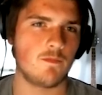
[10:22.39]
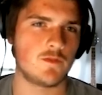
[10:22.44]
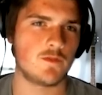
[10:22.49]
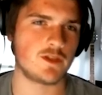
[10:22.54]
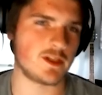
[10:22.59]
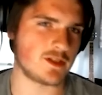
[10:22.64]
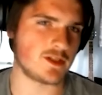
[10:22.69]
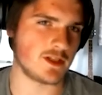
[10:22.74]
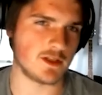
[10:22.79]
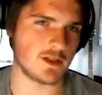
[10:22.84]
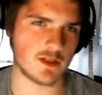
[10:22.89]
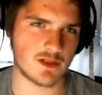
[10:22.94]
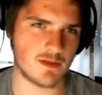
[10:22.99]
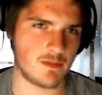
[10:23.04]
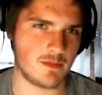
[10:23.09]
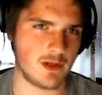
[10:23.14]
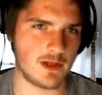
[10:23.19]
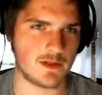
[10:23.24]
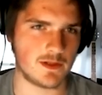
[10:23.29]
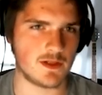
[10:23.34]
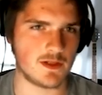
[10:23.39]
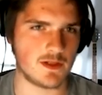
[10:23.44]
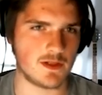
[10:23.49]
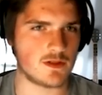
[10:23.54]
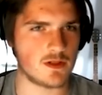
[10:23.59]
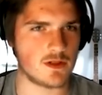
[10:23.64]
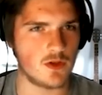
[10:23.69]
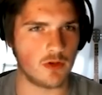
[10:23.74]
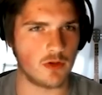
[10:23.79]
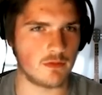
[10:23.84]
sitting
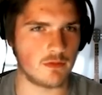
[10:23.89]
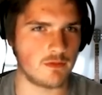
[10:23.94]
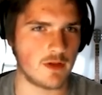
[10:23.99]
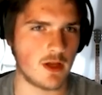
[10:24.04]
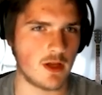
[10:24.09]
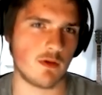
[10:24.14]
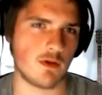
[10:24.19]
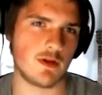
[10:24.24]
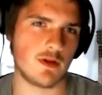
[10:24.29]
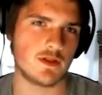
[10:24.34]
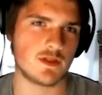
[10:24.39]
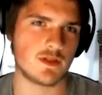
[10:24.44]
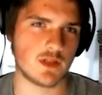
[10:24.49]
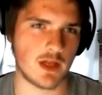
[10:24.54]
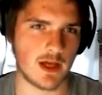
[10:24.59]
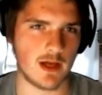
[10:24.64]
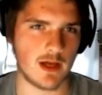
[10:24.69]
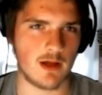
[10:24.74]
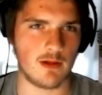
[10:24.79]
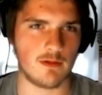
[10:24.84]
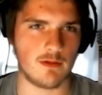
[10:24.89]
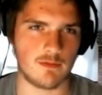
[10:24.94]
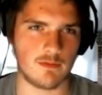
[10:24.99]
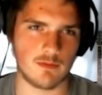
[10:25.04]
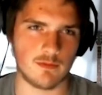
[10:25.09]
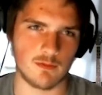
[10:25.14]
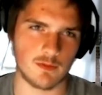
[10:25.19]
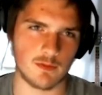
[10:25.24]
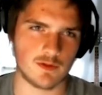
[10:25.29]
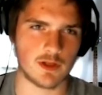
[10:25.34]
disabilities on a varied scale of
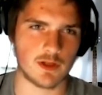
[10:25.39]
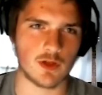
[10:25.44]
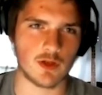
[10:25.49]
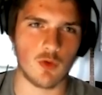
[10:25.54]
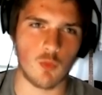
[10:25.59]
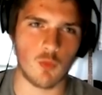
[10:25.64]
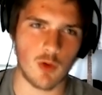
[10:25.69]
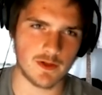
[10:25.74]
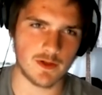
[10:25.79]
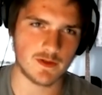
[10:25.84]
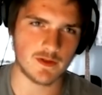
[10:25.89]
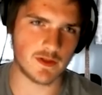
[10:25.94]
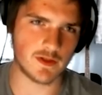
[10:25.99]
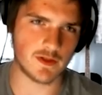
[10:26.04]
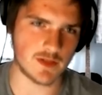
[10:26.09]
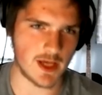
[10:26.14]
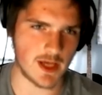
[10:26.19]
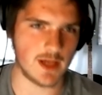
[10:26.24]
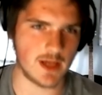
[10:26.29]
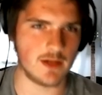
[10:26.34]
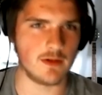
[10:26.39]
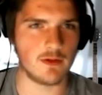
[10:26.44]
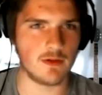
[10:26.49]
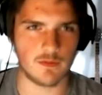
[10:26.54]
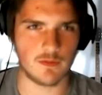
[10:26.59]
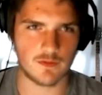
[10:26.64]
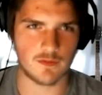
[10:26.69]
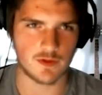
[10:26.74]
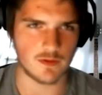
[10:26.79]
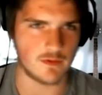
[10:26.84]
almost like a 1 to
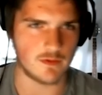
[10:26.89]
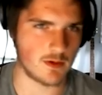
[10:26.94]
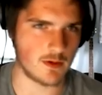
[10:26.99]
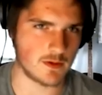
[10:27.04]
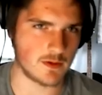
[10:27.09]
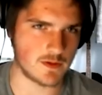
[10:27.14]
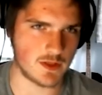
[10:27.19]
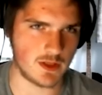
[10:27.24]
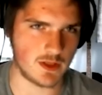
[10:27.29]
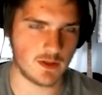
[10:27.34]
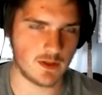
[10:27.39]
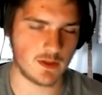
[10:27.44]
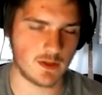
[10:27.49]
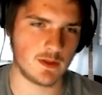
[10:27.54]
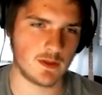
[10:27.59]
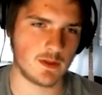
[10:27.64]
10 of severity?